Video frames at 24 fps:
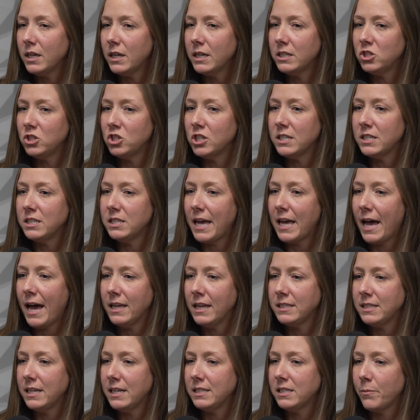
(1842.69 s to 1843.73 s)
And just
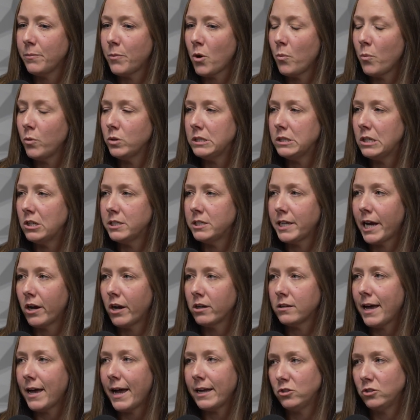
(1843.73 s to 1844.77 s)
that takes up almost their entire
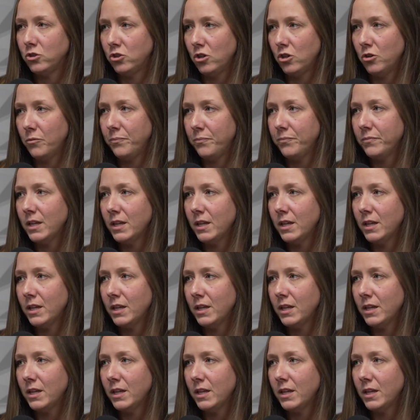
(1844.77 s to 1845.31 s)
classroom.